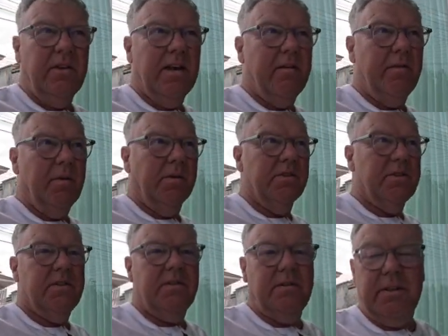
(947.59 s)

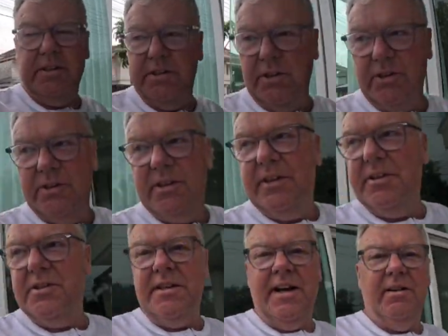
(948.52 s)
Everyone's deserted
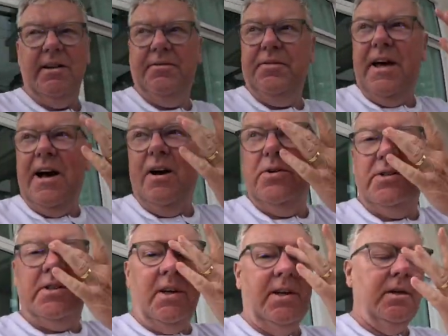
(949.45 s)
us now, left the house.